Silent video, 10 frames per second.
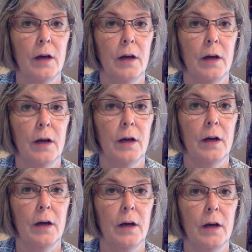And I
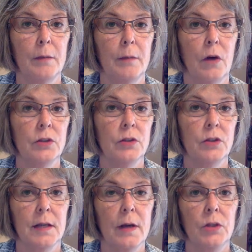close up the gap.
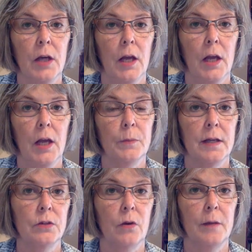
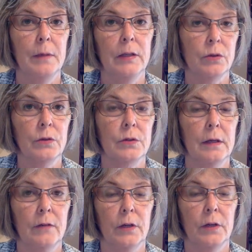And I go to the next
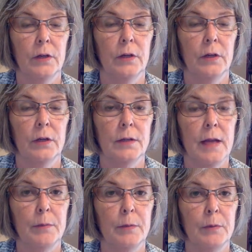spot where I look
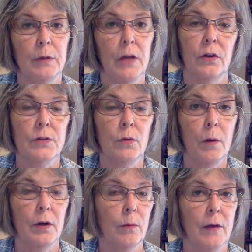away from the camera
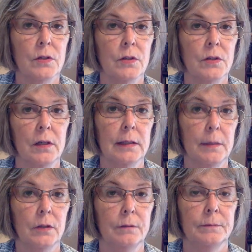and do the same
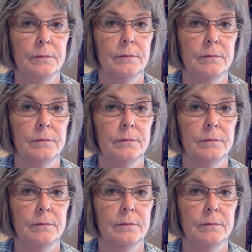thing.